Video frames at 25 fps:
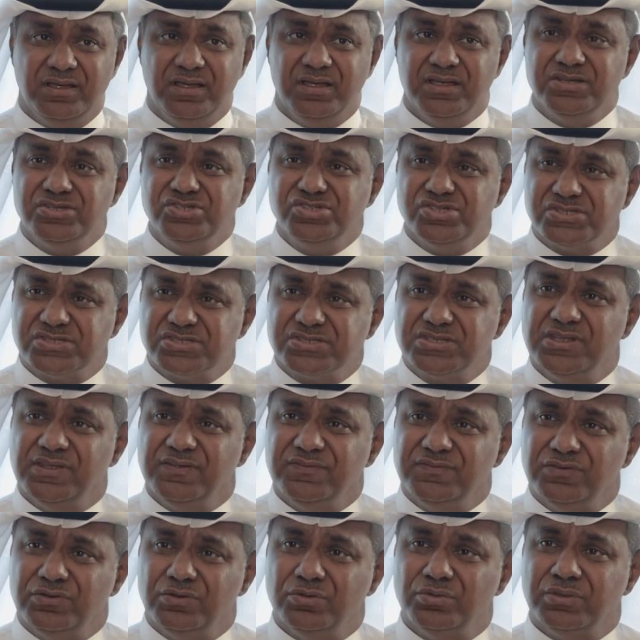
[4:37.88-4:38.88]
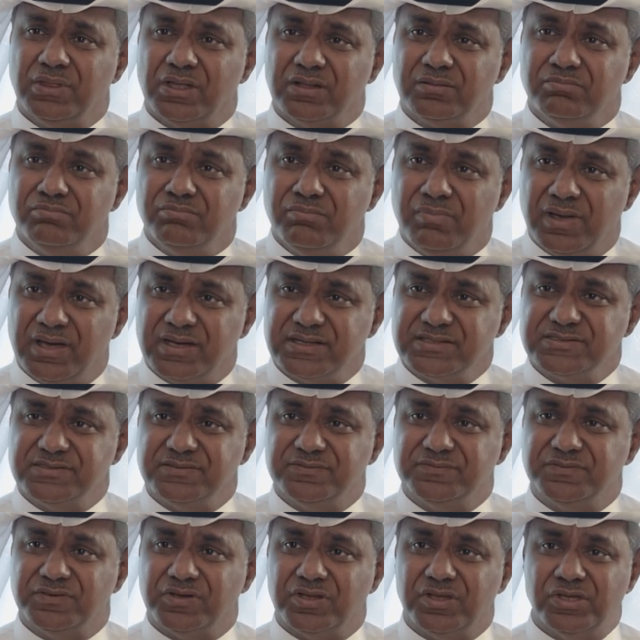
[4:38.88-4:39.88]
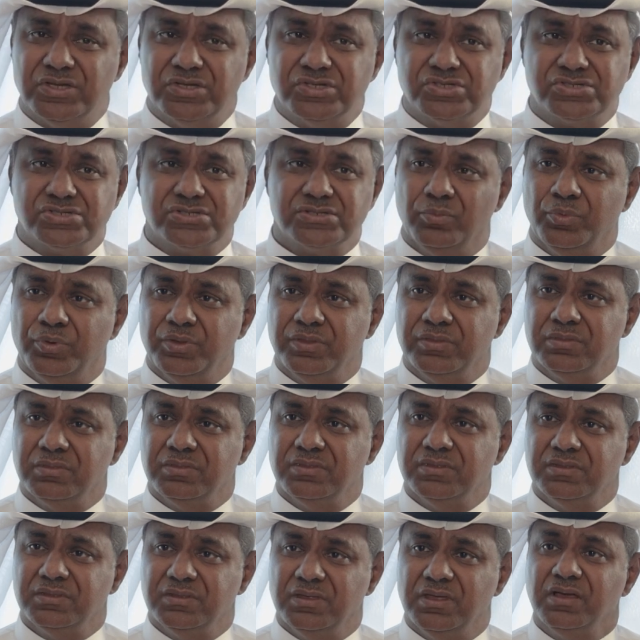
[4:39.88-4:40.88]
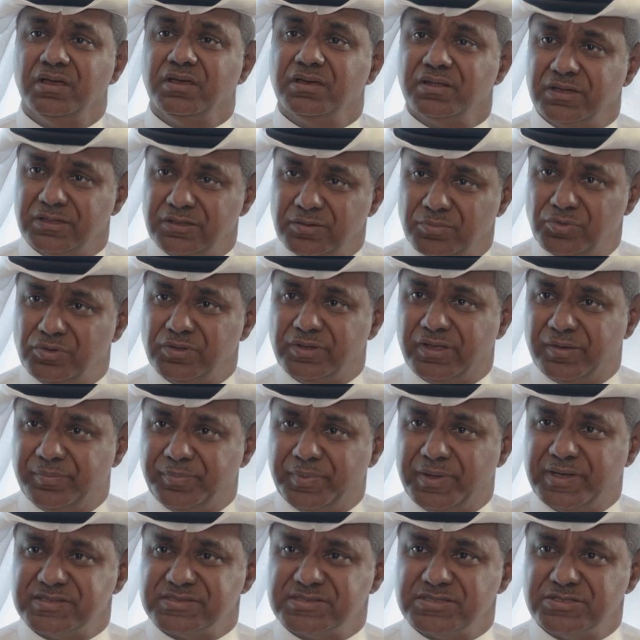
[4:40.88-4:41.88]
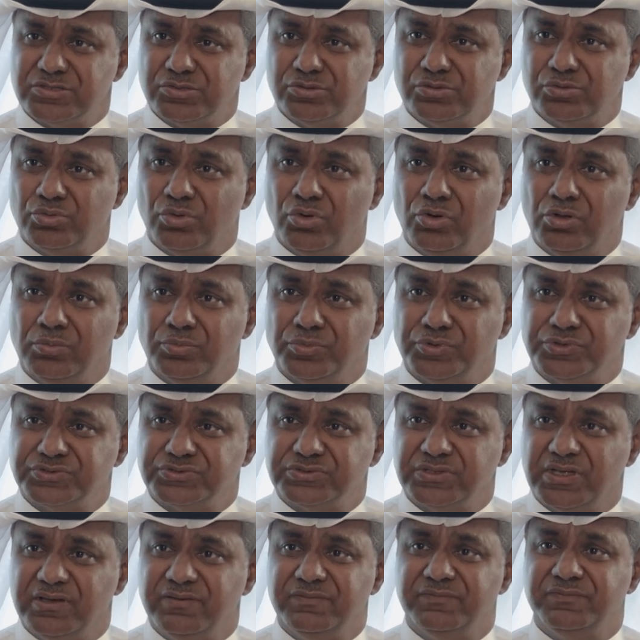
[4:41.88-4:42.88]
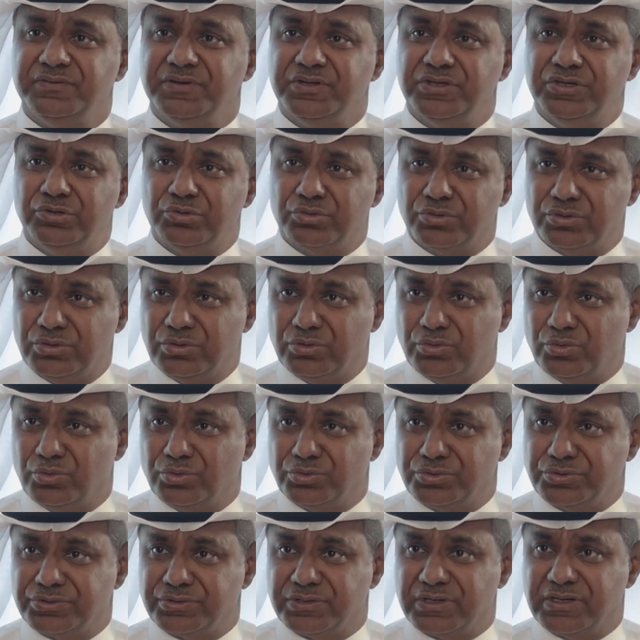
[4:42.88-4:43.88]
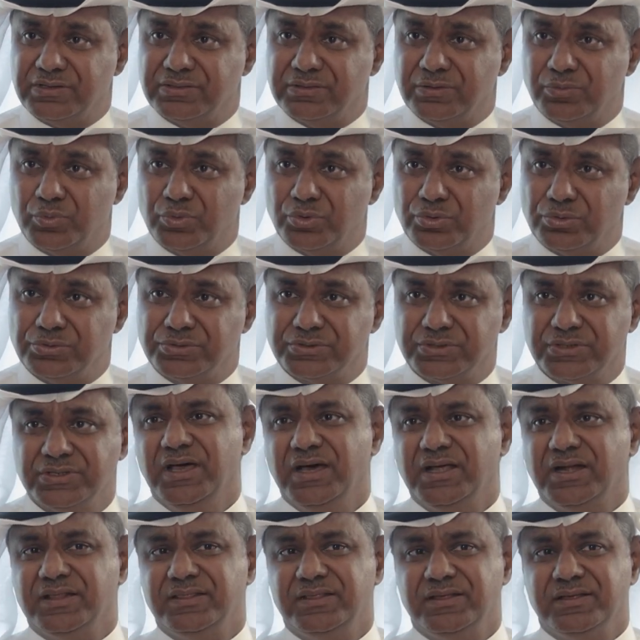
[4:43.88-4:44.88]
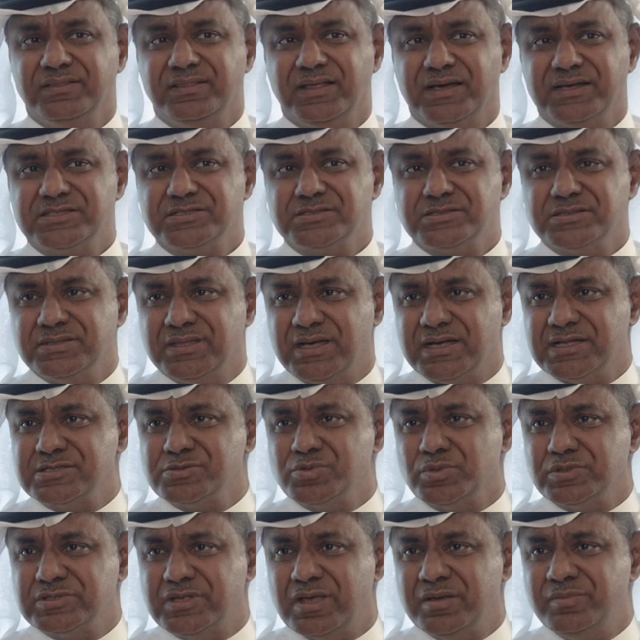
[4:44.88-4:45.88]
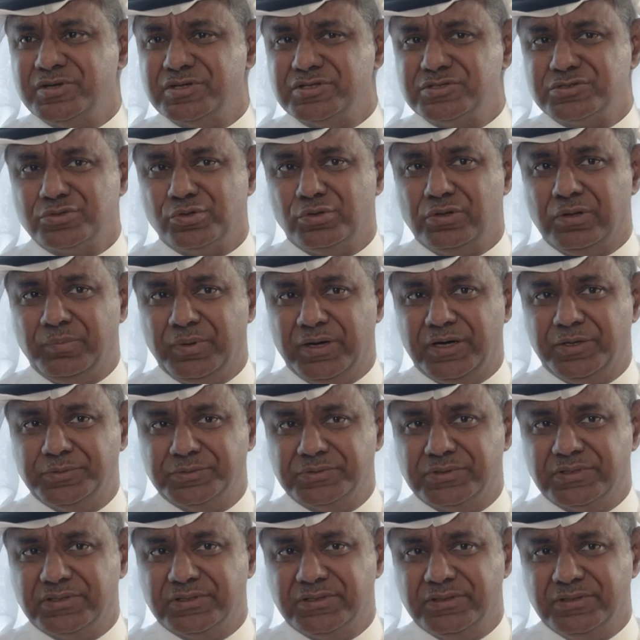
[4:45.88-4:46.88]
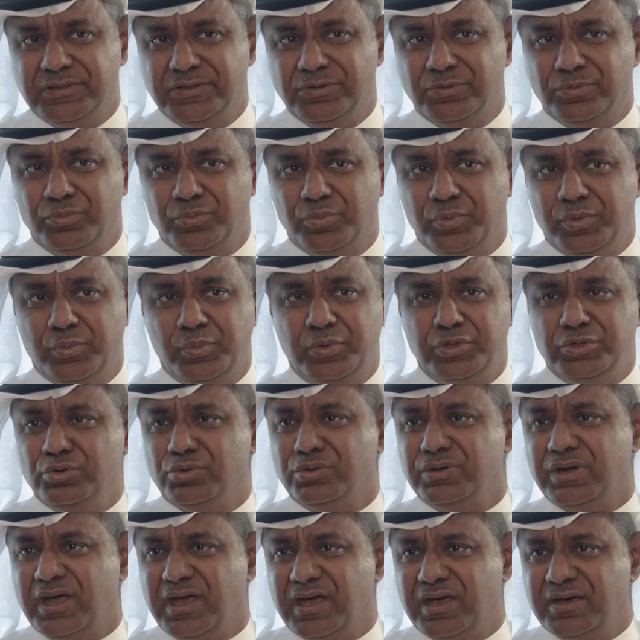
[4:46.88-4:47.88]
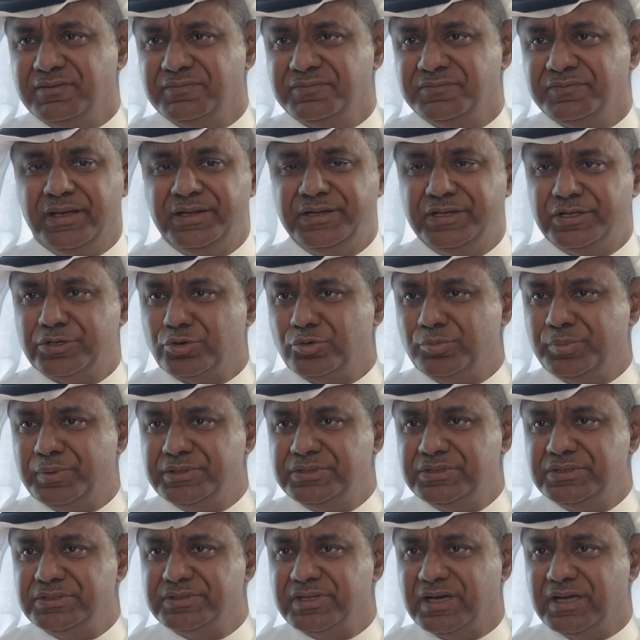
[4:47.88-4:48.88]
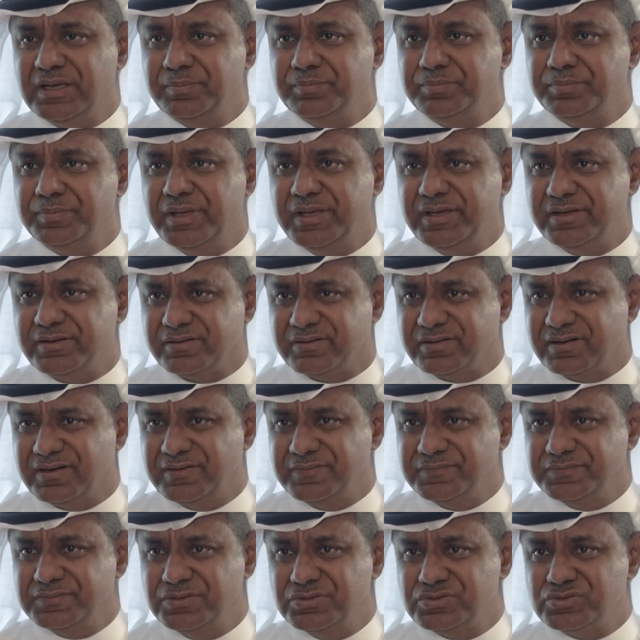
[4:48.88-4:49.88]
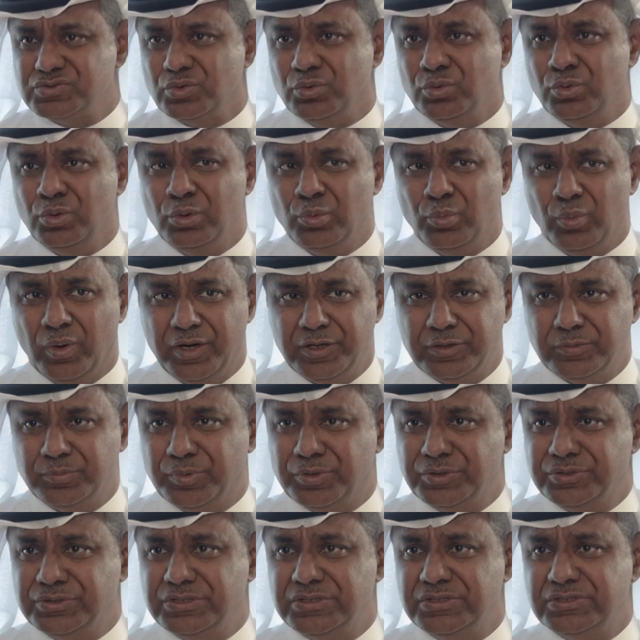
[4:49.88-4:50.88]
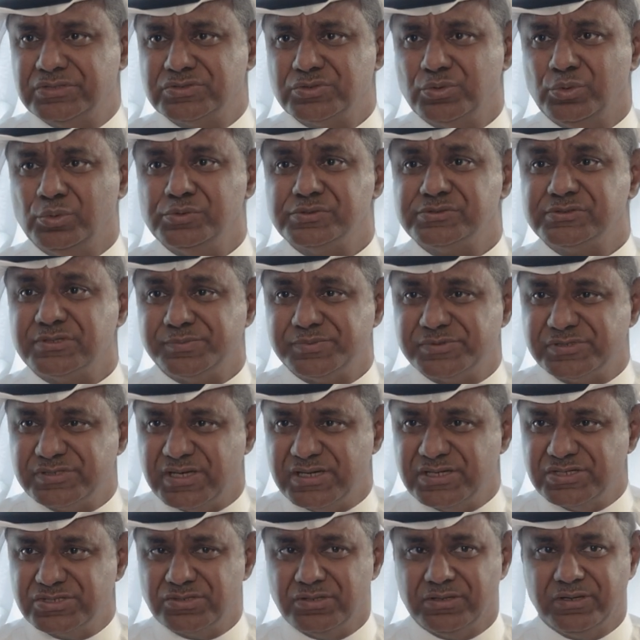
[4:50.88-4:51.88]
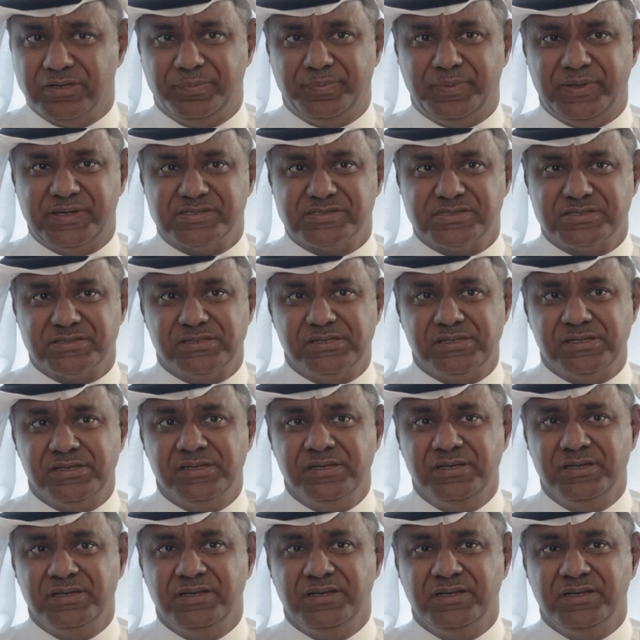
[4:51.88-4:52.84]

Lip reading: it just gives you that massive reach with incredible capacity to almost every nook and corner around the world. And I think that's what Emirates is all about. We don't have a narrow body type aircraft. It's all wide body, it's all substantial capacity,